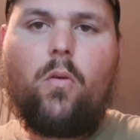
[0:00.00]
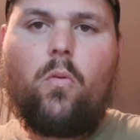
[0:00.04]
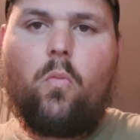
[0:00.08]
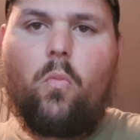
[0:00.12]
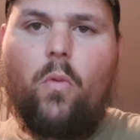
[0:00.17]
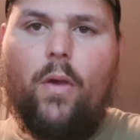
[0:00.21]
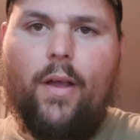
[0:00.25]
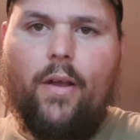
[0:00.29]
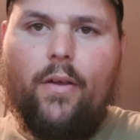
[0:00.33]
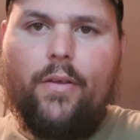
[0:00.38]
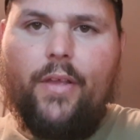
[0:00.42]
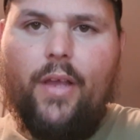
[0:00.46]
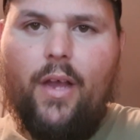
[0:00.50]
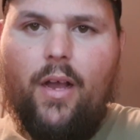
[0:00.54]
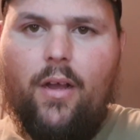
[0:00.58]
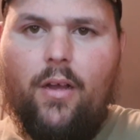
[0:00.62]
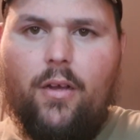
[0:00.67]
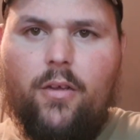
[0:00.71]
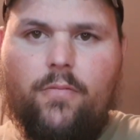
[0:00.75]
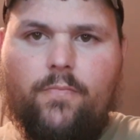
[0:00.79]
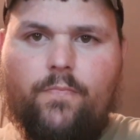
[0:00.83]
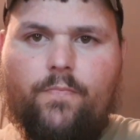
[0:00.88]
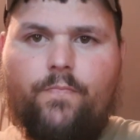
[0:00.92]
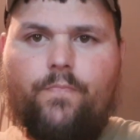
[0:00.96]
Well,
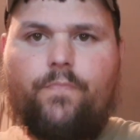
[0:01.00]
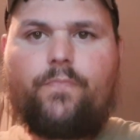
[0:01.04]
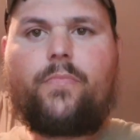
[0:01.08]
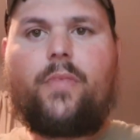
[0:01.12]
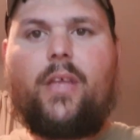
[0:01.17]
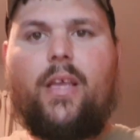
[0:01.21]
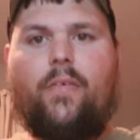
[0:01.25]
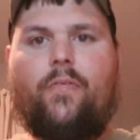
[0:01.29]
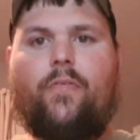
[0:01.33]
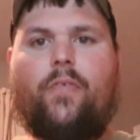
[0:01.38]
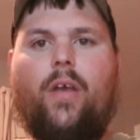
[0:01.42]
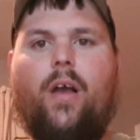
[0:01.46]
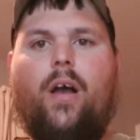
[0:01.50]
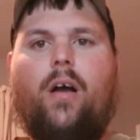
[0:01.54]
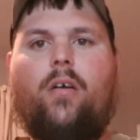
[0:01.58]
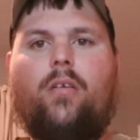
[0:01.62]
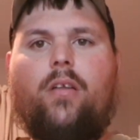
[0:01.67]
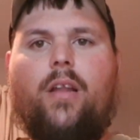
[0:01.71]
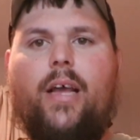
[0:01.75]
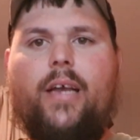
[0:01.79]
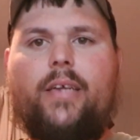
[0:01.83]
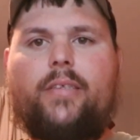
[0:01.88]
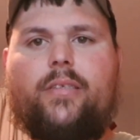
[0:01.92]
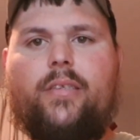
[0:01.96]
y'all, if y'all
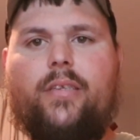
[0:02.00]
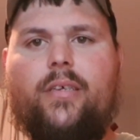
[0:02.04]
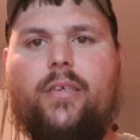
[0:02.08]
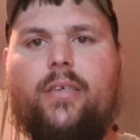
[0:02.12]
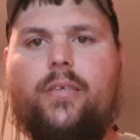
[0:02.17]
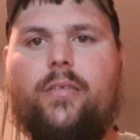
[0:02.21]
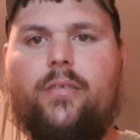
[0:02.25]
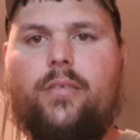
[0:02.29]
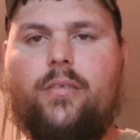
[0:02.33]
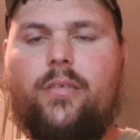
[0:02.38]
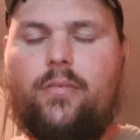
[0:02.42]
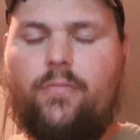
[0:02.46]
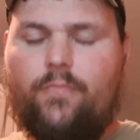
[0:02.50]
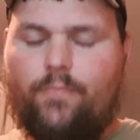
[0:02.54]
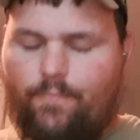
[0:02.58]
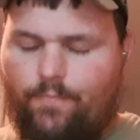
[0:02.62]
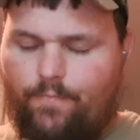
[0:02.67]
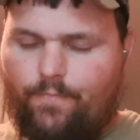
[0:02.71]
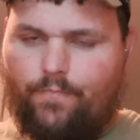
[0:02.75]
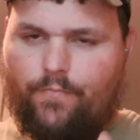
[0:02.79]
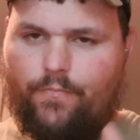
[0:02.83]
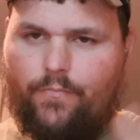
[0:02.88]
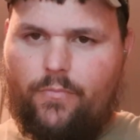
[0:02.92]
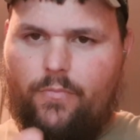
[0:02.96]
like this,
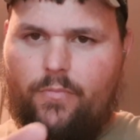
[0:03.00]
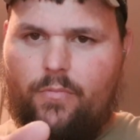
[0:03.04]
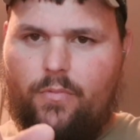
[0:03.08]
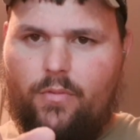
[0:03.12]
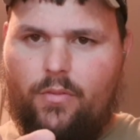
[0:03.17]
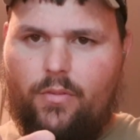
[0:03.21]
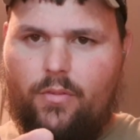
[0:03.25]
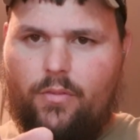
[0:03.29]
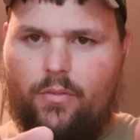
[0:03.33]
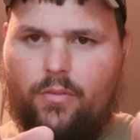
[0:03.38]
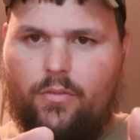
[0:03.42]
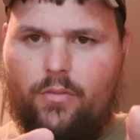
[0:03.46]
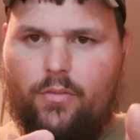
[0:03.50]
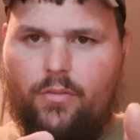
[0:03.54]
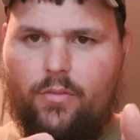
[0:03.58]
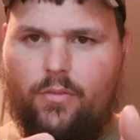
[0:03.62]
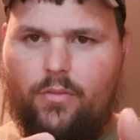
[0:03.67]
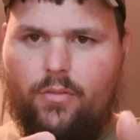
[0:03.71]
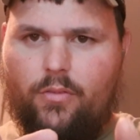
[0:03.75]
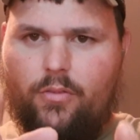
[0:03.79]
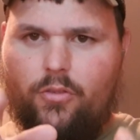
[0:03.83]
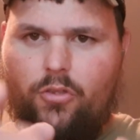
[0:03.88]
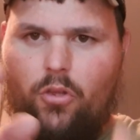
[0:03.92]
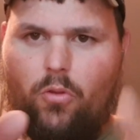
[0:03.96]

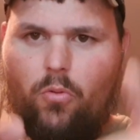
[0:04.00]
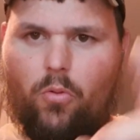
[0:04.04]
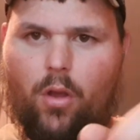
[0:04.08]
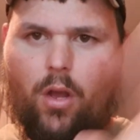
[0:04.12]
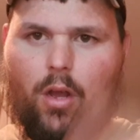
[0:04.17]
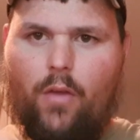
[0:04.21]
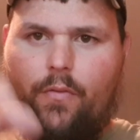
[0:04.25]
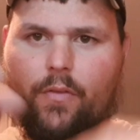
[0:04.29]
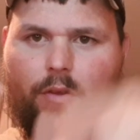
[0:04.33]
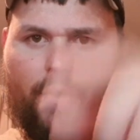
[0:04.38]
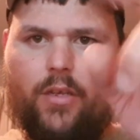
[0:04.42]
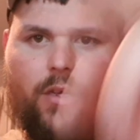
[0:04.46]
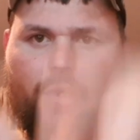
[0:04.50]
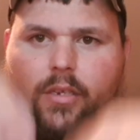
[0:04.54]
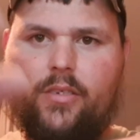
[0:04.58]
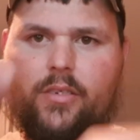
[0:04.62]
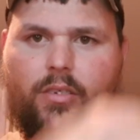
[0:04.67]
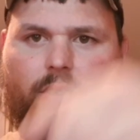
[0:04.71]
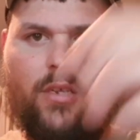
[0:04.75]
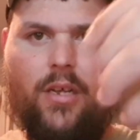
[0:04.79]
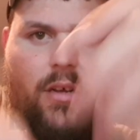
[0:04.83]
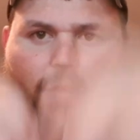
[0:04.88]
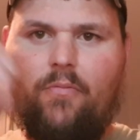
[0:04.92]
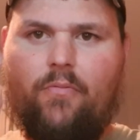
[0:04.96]
do all the good
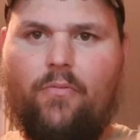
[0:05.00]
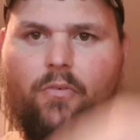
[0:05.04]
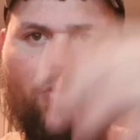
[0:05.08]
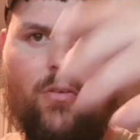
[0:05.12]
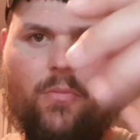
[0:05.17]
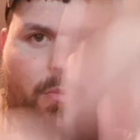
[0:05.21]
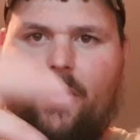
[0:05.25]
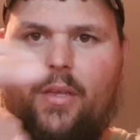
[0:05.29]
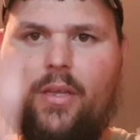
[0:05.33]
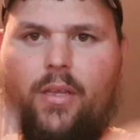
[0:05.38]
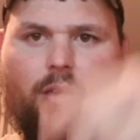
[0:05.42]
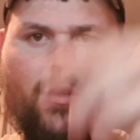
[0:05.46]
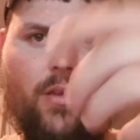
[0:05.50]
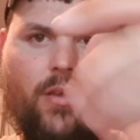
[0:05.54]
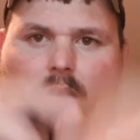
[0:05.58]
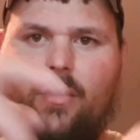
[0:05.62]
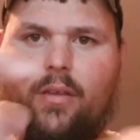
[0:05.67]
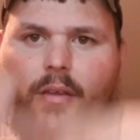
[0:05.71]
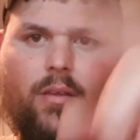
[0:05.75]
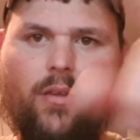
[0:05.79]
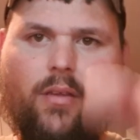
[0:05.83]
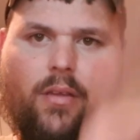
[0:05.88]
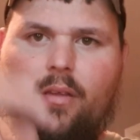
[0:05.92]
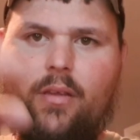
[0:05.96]
stuff for me
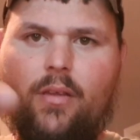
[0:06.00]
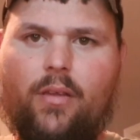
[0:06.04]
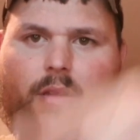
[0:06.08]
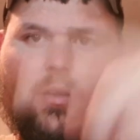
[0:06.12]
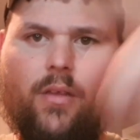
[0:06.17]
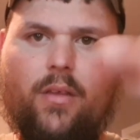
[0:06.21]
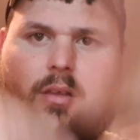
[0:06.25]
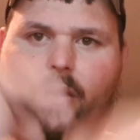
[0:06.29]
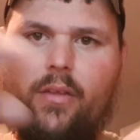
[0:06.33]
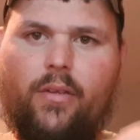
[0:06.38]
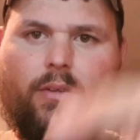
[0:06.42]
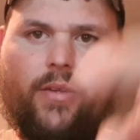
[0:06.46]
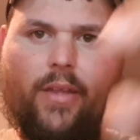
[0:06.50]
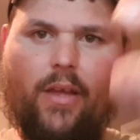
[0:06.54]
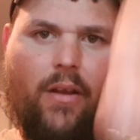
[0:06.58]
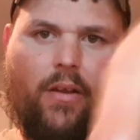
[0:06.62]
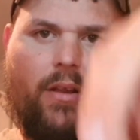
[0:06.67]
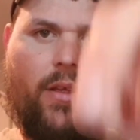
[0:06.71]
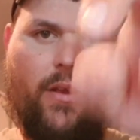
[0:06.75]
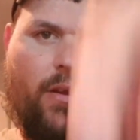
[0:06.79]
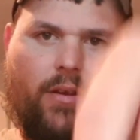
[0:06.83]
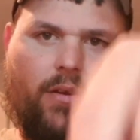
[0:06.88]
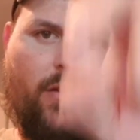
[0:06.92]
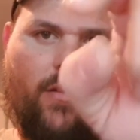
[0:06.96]
down
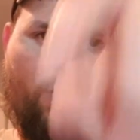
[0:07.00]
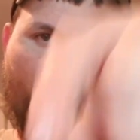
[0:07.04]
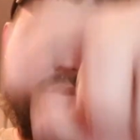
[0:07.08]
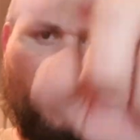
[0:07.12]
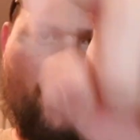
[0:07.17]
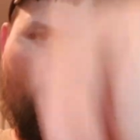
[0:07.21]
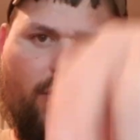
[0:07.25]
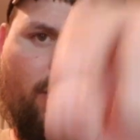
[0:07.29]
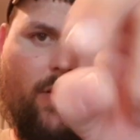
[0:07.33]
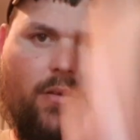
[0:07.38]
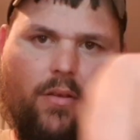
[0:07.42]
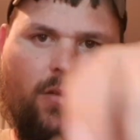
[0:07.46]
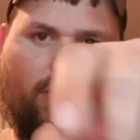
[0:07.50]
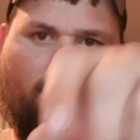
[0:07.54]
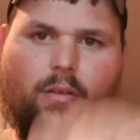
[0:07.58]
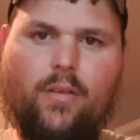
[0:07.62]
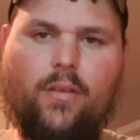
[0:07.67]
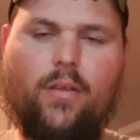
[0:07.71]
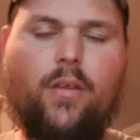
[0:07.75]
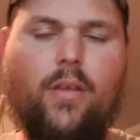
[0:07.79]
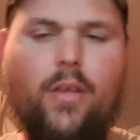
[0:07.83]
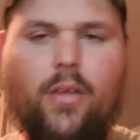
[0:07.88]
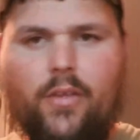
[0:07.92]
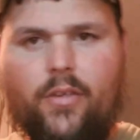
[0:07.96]
here.
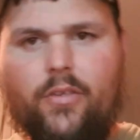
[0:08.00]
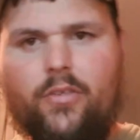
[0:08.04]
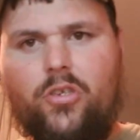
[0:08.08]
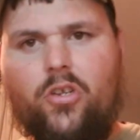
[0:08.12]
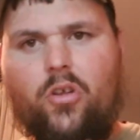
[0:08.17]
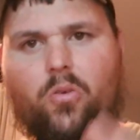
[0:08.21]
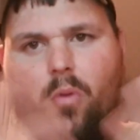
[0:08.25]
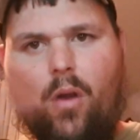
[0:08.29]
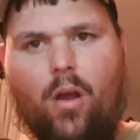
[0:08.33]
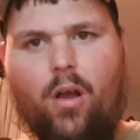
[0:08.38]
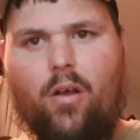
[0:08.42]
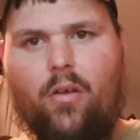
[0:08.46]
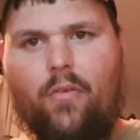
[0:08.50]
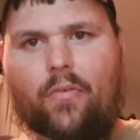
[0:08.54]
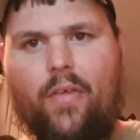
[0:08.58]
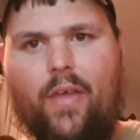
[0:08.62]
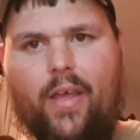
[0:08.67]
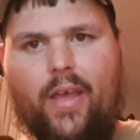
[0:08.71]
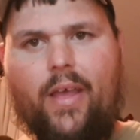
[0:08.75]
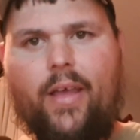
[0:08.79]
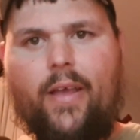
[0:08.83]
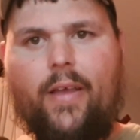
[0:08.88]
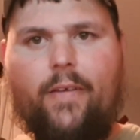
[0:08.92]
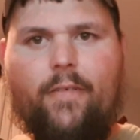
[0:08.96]
Do all
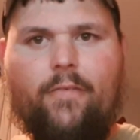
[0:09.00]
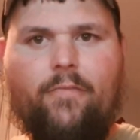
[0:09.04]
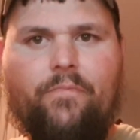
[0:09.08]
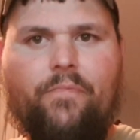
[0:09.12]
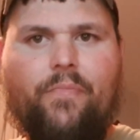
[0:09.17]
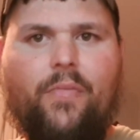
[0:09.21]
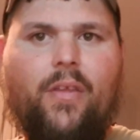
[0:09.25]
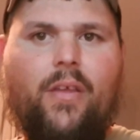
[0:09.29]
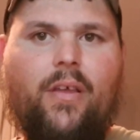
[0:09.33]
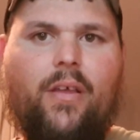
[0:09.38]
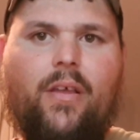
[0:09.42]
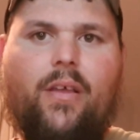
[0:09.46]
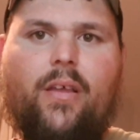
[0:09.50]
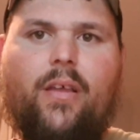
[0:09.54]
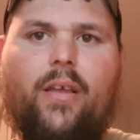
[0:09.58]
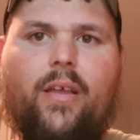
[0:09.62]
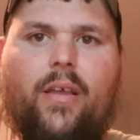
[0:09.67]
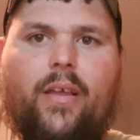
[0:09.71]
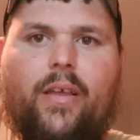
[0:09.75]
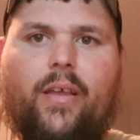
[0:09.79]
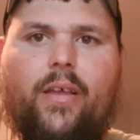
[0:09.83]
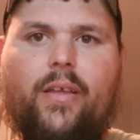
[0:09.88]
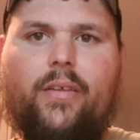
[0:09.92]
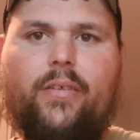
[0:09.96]
that.
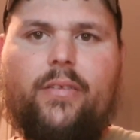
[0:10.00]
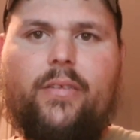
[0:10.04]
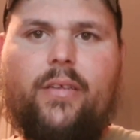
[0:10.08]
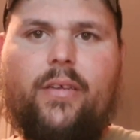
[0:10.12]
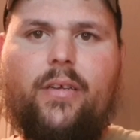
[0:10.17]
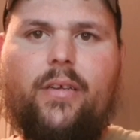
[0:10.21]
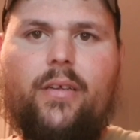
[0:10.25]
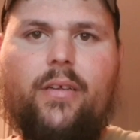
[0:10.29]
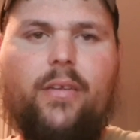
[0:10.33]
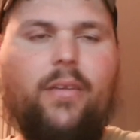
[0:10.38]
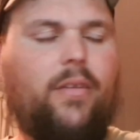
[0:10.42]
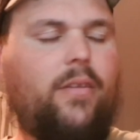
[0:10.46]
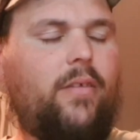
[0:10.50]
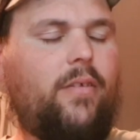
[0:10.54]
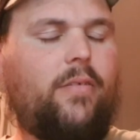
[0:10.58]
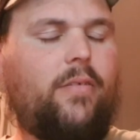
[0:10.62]
And